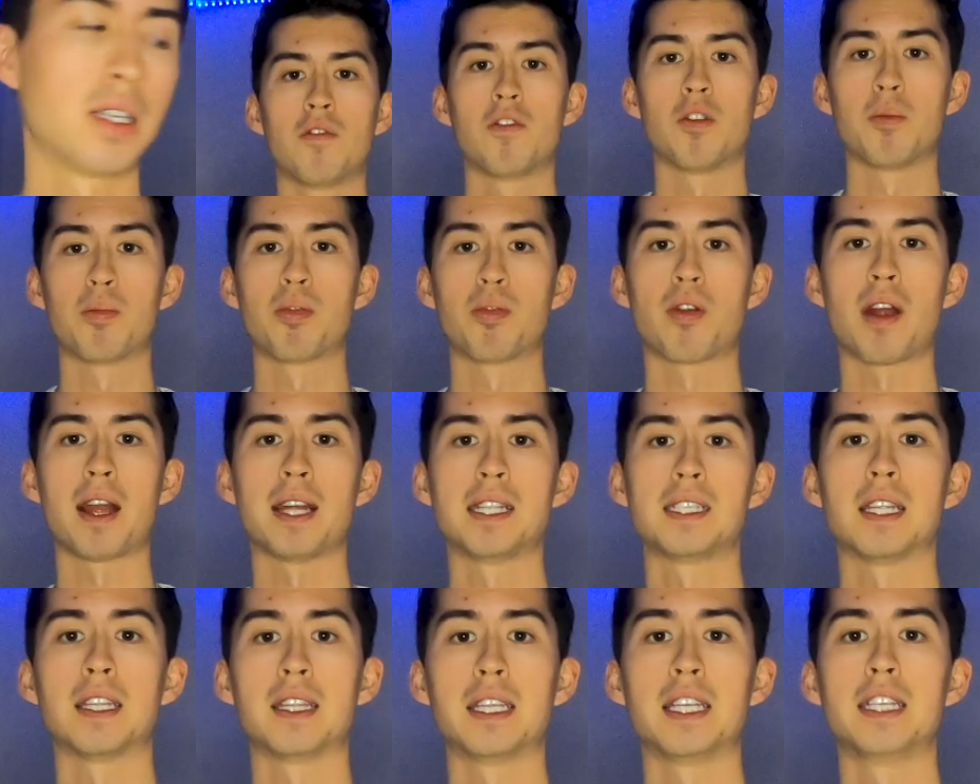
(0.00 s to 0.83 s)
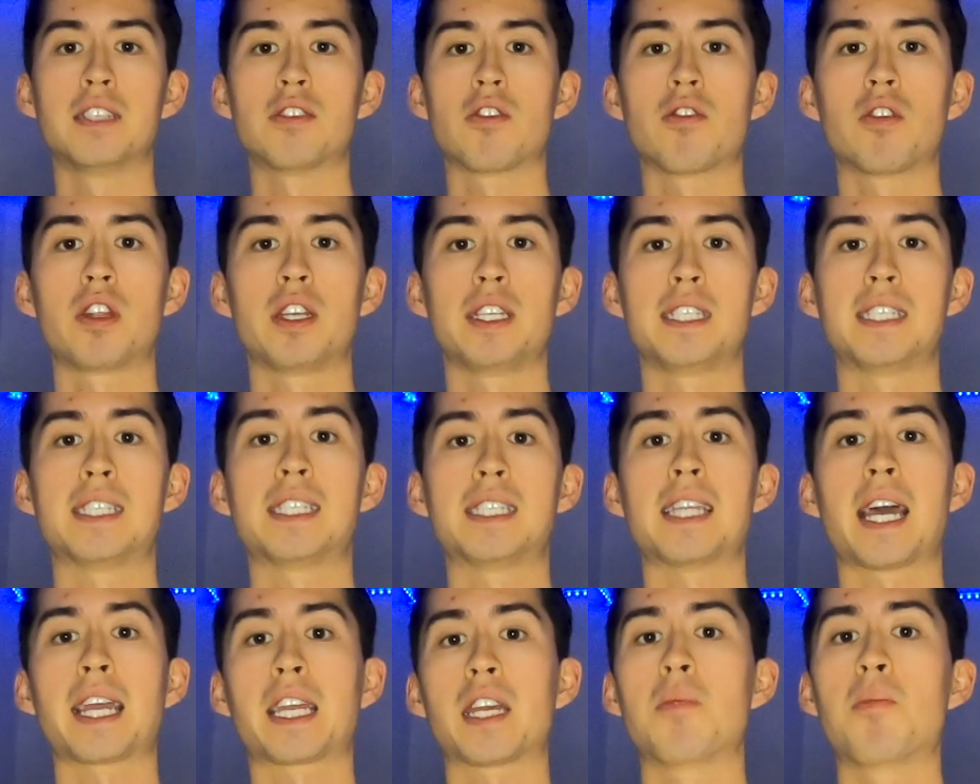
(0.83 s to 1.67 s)
For price, these are the
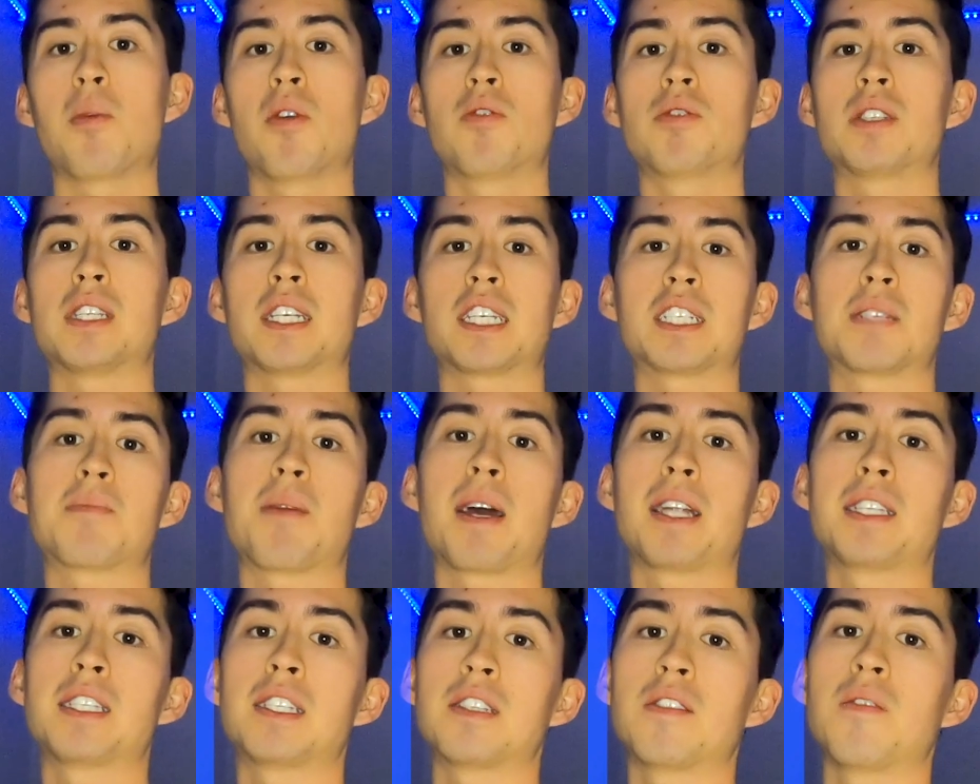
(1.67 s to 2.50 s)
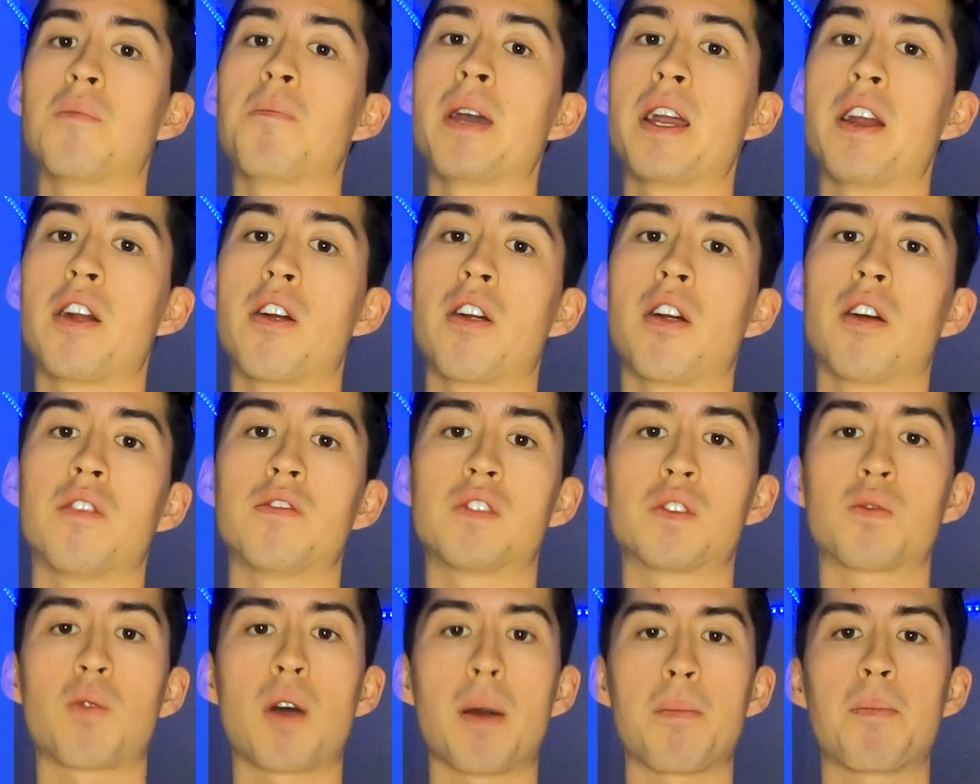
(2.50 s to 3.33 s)
second most expensive pair of
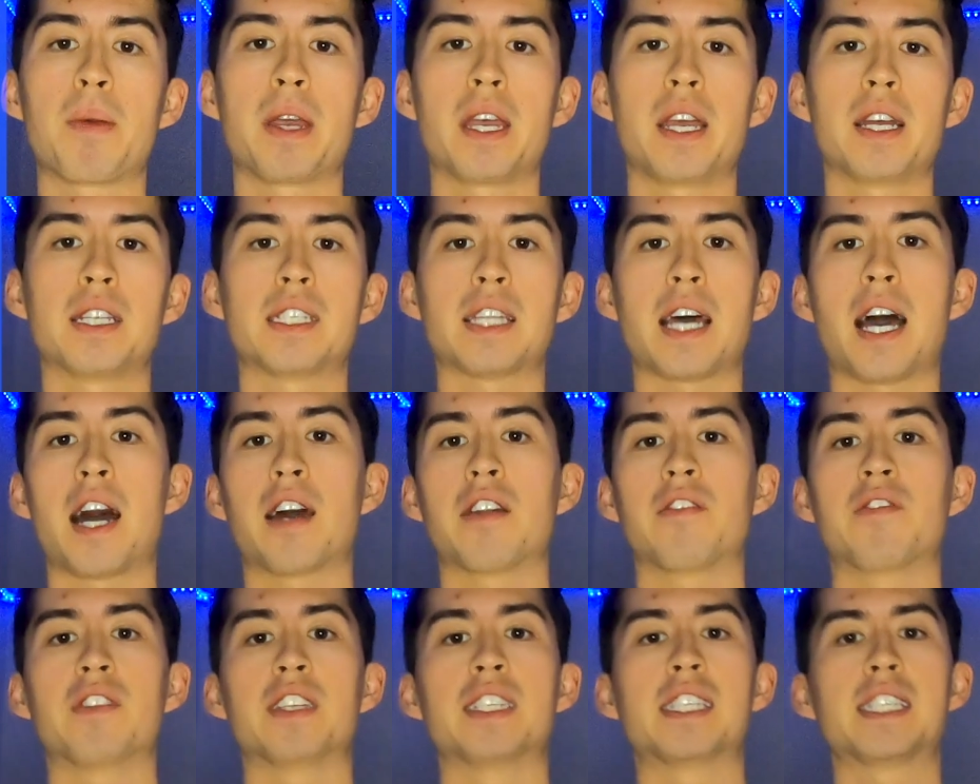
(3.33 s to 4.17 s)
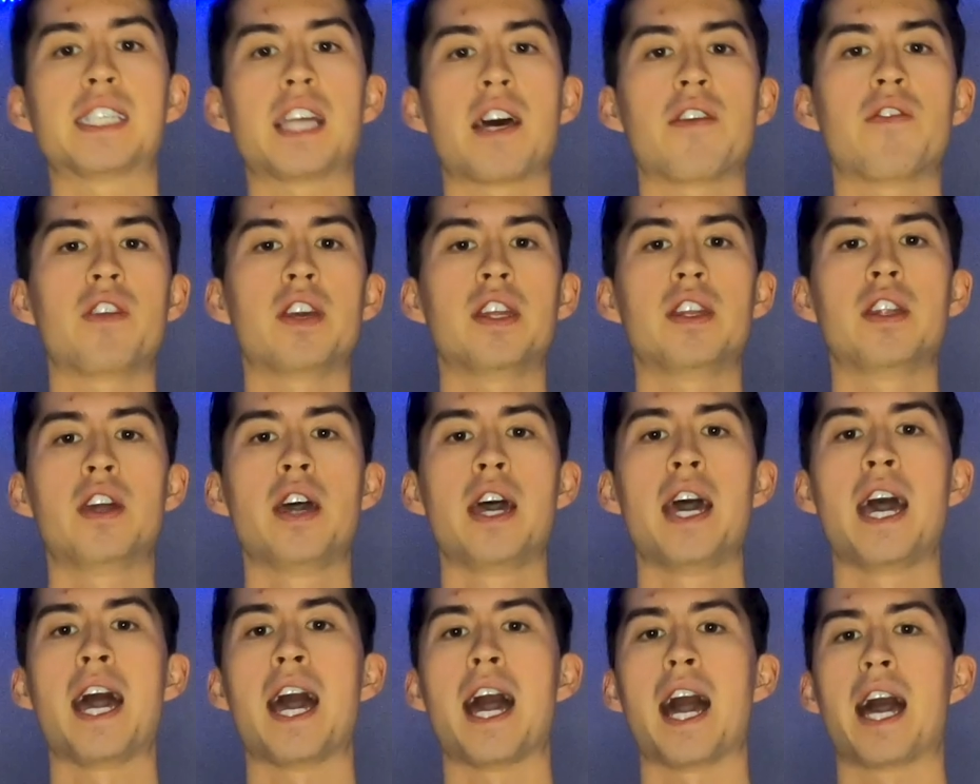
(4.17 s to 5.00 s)
sweatpants out of the 7
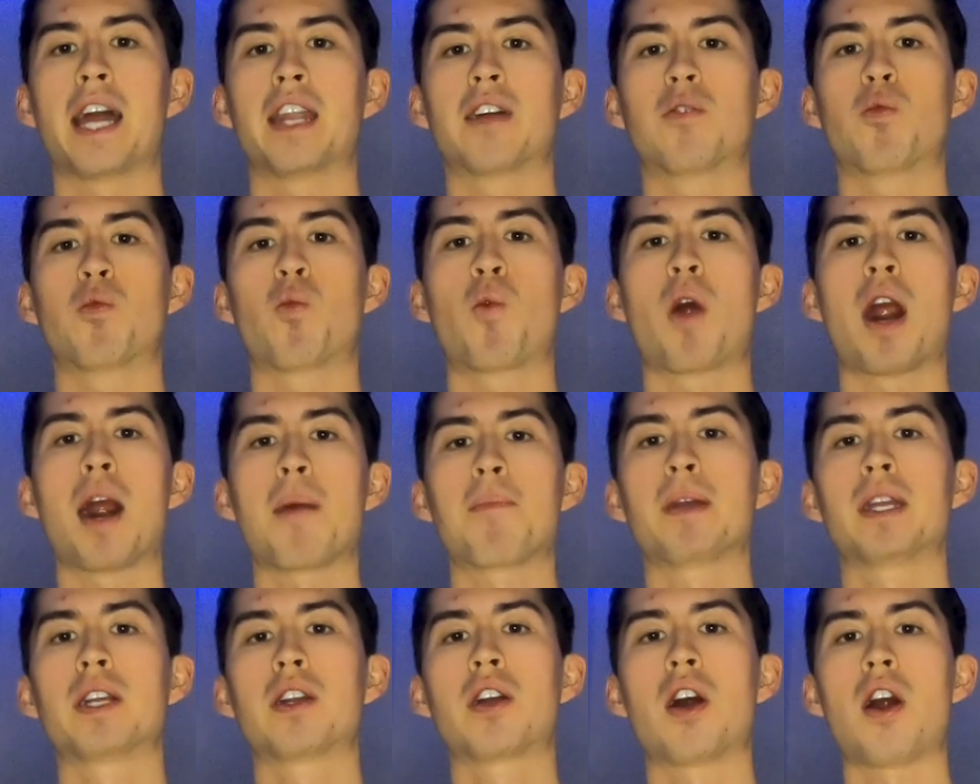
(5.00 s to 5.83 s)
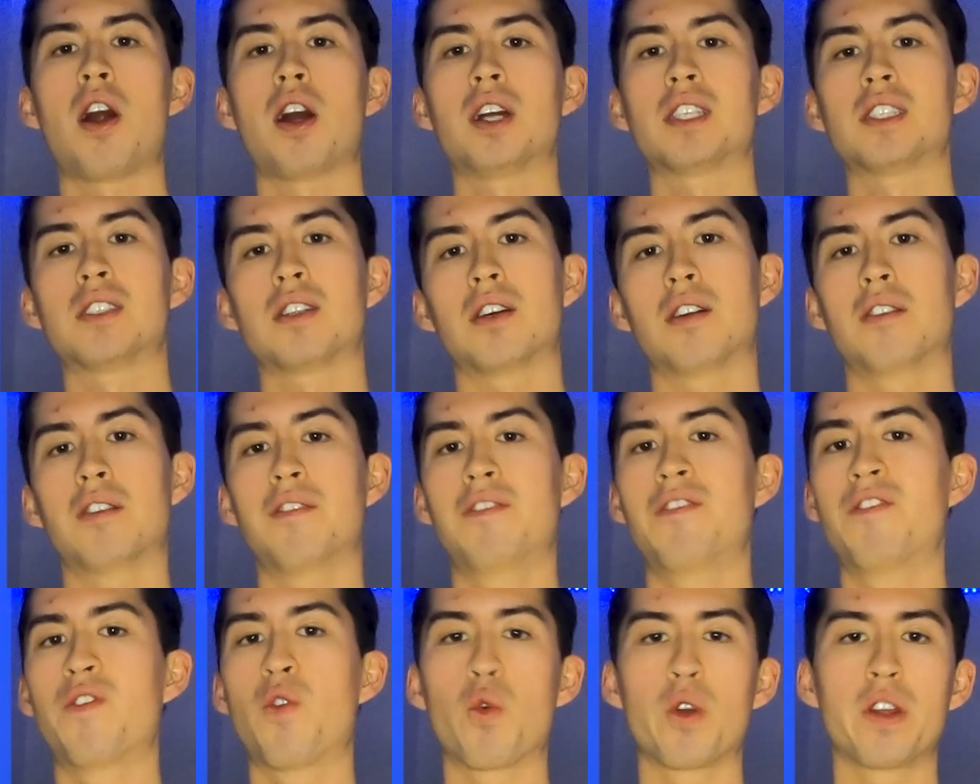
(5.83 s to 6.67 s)
at a whopping cost of
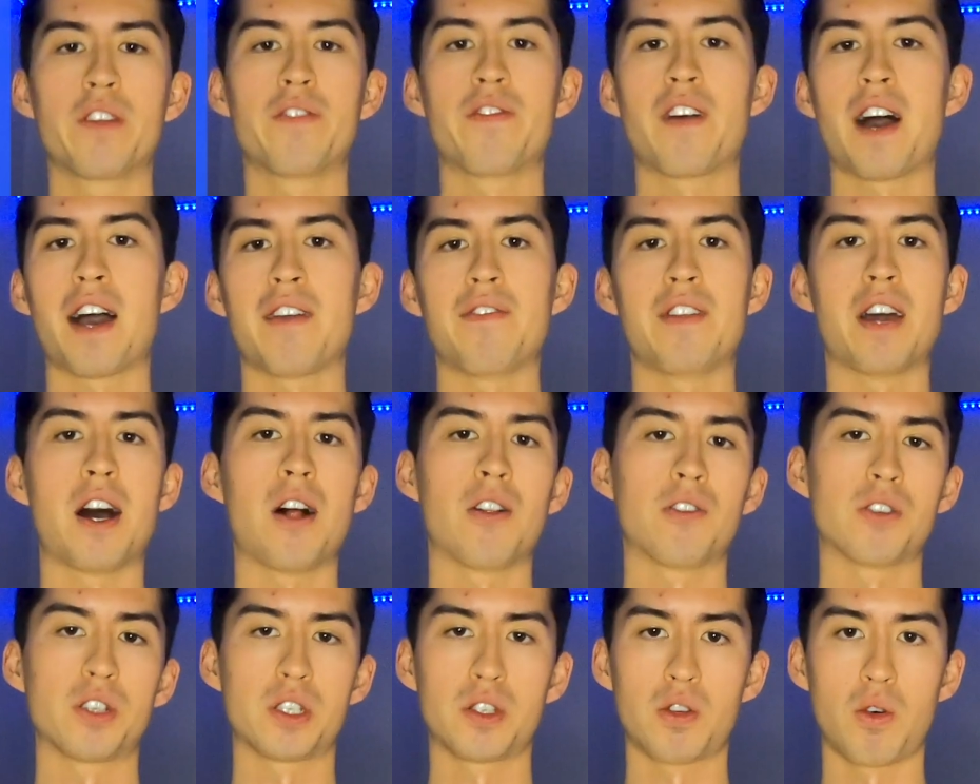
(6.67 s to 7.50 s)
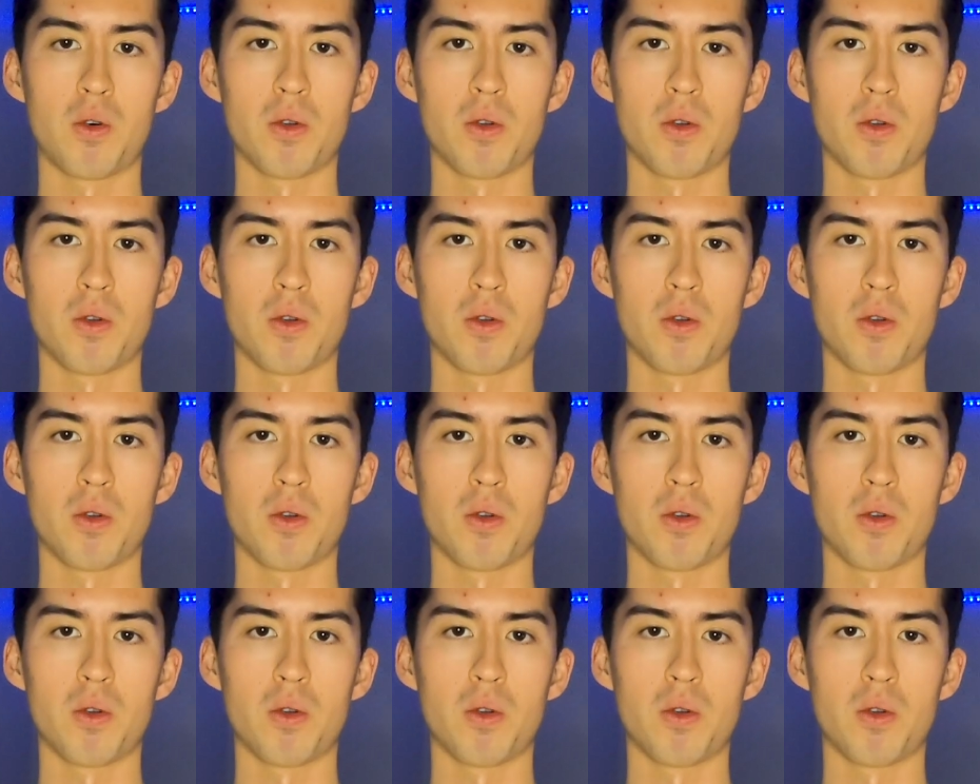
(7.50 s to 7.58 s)
$45